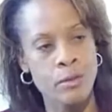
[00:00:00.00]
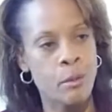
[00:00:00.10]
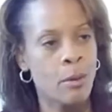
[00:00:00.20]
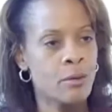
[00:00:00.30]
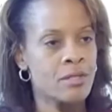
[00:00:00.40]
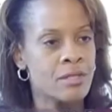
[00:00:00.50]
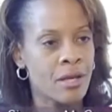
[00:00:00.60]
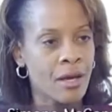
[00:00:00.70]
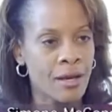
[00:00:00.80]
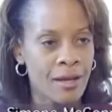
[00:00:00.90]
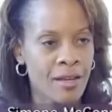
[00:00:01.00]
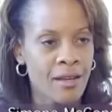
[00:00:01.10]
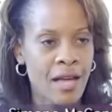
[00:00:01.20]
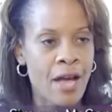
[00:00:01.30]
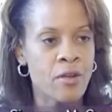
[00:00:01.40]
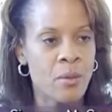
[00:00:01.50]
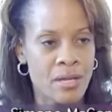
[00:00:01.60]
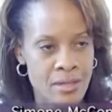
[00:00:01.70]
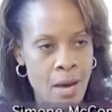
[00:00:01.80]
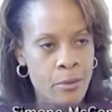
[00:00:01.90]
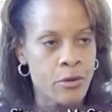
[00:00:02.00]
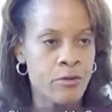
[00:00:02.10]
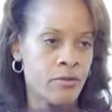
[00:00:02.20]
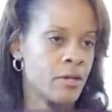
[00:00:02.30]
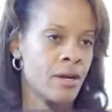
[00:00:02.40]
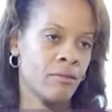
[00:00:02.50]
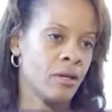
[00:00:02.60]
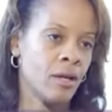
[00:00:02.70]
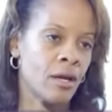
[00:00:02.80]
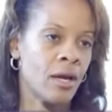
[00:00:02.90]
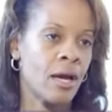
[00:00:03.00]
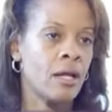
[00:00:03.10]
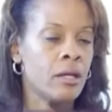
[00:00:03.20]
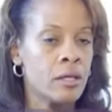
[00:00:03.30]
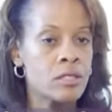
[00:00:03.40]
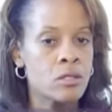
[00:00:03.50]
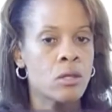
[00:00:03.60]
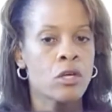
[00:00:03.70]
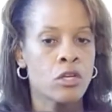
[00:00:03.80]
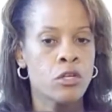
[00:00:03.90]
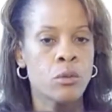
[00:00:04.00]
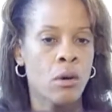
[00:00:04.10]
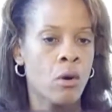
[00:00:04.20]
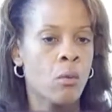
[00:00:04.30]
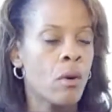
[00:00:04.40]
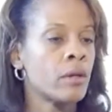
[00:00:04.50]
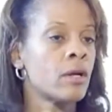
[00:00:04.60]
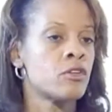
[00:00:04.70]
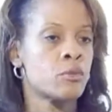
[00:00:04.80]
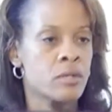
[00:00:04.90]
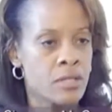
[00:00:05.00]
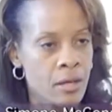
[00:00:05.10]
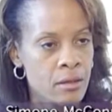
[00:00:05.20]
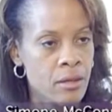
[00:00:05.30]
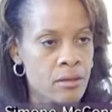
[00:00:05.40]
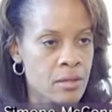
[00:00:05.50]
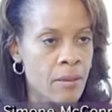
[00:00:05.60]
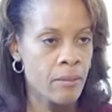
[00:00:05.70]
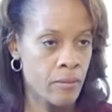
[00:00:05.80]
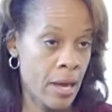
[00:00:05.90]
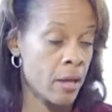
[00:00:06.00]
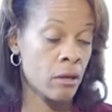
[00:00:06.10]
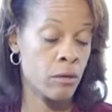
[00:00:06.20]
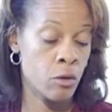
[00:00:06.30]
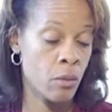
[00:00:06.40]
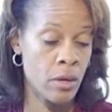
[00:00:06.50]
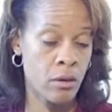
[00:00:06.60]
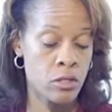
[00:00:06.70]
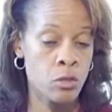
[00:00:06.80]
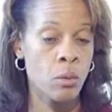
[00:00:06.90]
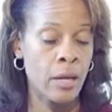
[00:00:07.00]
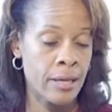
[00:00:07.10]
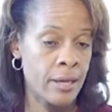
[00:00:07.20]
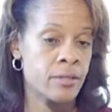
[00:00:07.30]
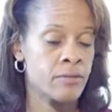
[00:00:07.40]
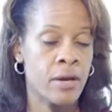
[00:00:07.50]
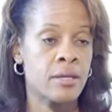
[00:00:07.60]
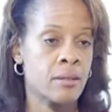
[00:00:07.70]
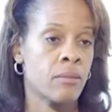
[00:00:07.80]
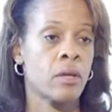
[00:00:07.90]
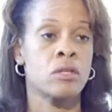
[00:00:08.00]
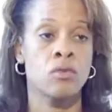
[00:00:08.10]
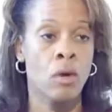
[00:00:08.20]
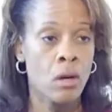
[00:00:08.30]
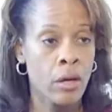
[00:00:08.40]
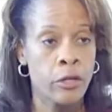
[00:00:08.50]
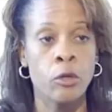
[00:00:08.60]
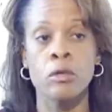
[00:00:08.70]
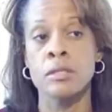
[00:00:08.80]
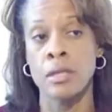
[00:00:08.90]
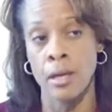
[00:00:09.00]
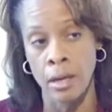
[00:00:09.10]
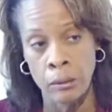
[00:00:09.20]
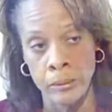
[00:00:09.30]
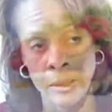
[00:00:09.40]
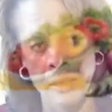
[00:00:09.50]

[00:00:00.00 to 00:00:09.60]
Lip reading: I'm about to say, and you examine your feet every day, at least you are 100% a step ahead now, because you will identify something is wrong and you will seek help.